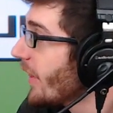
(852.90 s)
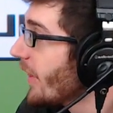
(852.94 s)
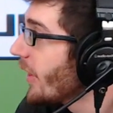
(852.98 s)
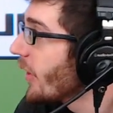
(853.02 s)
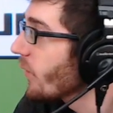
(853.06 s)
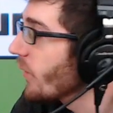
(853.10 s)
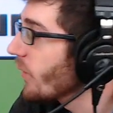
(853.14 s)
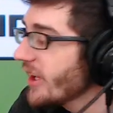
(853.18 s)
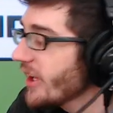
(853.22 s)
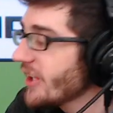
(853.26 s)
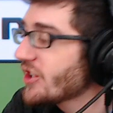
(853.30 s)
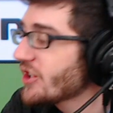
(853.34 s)

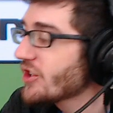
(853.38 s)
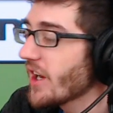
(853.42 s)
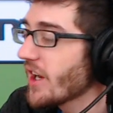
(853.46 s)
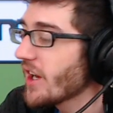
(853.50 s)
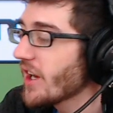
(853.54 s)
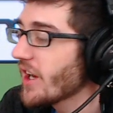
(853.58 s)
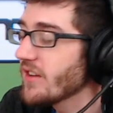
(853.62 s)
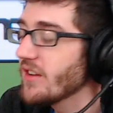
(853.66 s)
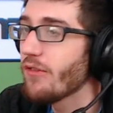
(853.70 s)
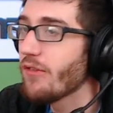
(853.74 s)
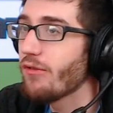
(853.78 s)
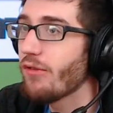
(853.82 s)
really
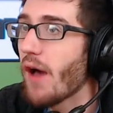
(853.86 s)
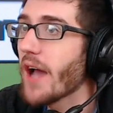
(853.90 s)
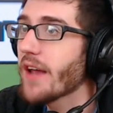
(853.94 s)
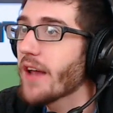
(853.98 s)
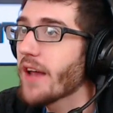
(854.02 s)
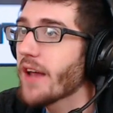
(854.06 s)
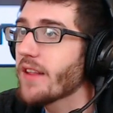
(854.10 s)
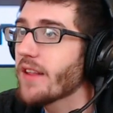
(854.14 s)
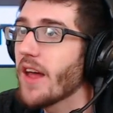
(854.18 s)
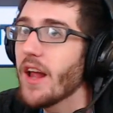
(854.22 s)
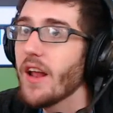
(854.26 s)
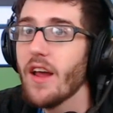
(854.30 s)
stressing the
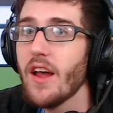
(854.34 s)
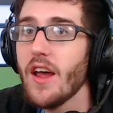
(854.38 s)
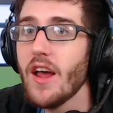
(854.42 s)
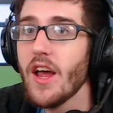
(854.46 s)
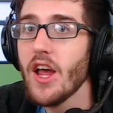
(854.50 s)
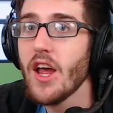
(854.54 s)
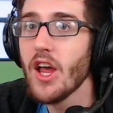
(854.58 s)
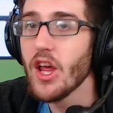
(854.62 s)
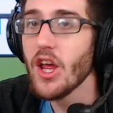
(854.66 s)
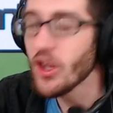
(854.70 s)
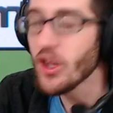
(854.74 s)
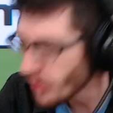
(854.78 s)
fact that
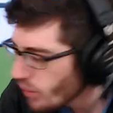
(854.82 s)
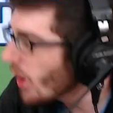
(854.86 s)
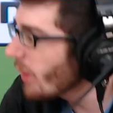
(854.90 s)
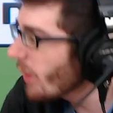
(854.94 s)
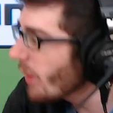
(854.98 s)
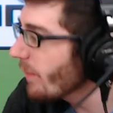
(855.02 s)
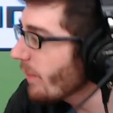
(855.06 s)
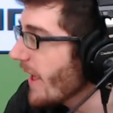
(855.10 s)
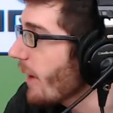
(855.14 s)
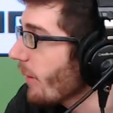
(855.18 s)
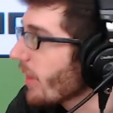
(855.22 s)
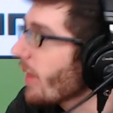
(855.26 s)
you will
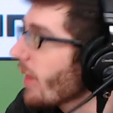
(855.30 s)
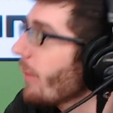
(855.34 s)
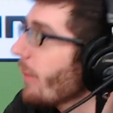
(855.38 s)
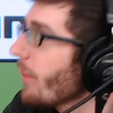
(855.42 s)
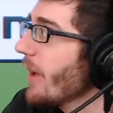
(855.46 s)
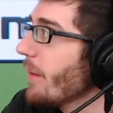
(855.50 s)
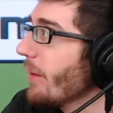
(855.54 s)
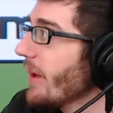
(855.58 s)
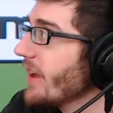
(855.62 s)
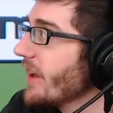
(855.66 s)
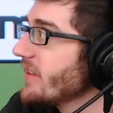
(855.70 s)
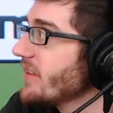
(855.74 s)
be able to
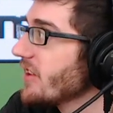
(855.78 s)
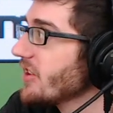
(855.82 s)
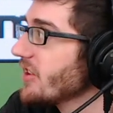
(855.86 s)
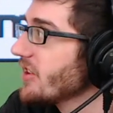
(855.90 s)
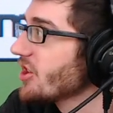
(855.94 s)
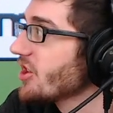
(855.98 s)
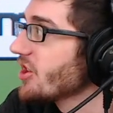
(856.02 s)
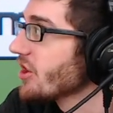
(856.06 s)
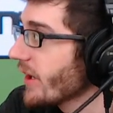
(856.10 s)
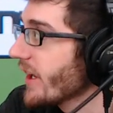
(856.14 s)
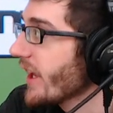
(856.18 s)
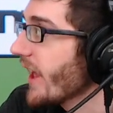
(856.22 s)
play
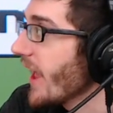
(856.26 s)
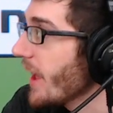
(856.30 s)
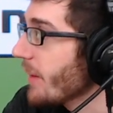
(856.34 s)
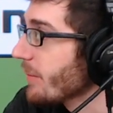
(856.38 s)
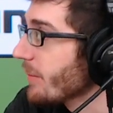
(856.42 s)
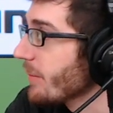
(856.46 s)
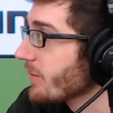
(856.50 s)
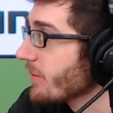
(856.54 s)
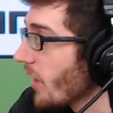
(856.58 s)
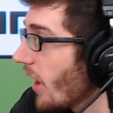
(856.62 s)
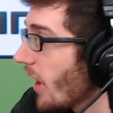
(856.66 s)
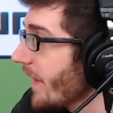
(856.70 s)
PlayStation 3
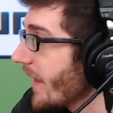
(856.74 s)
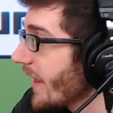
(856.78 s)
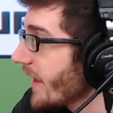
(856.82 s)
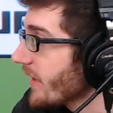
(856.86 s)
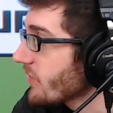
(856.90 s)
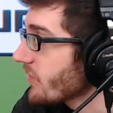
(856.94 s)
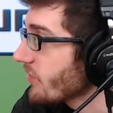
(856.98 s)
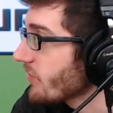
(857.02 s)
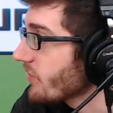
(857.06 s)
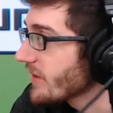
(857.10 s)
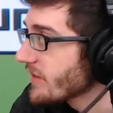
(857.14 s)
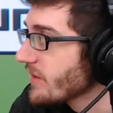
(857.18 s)
games on
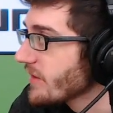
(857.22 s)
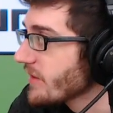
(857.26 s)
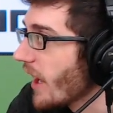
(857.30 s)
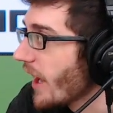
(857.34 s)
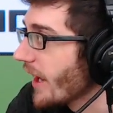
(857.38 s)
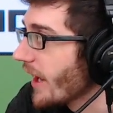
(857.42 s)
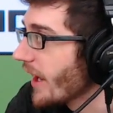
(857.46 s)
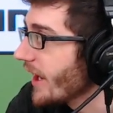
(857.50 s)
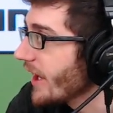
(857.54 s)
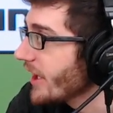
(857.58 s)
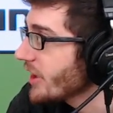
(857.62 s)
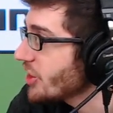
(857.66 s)
this. That's
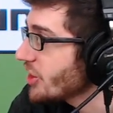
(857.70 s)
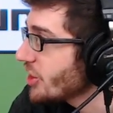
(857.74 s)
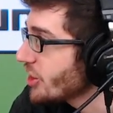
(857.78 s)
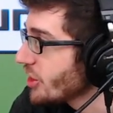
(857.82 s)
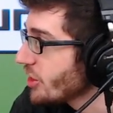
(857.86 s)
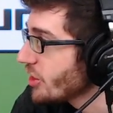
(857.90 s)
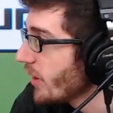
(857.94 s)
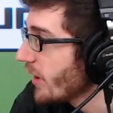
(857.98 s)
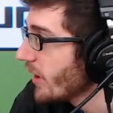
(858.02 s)
not an issue.